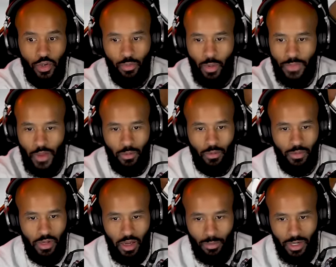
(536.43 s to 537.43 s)
right there, I'm
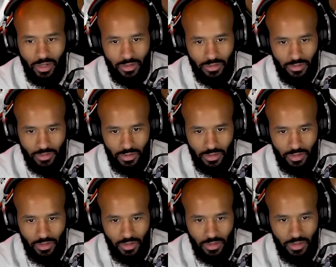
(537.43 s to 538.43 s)
gonna
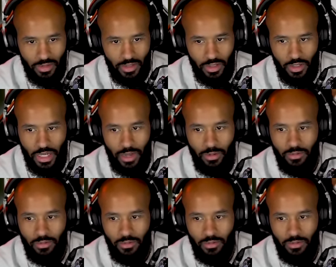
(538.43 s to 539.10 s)
see if